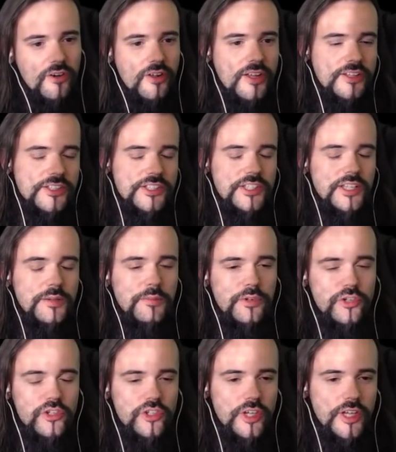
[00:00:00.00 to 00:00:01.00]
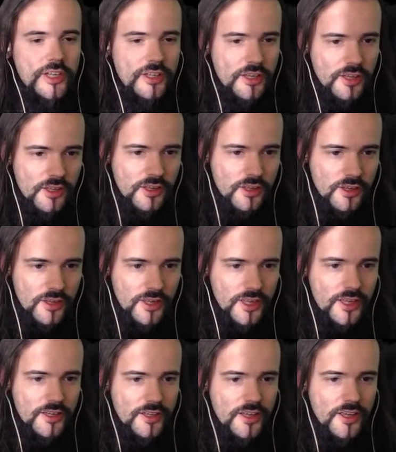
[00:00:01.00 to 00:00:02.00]
unstable shit.
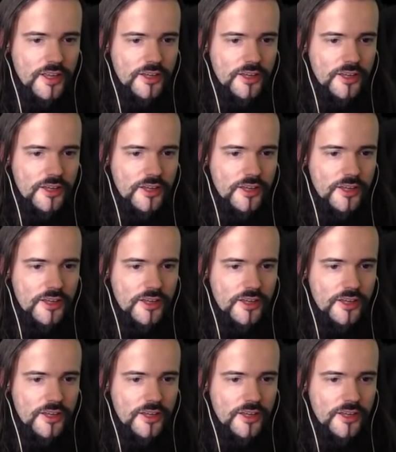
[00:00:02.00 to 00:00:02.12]
And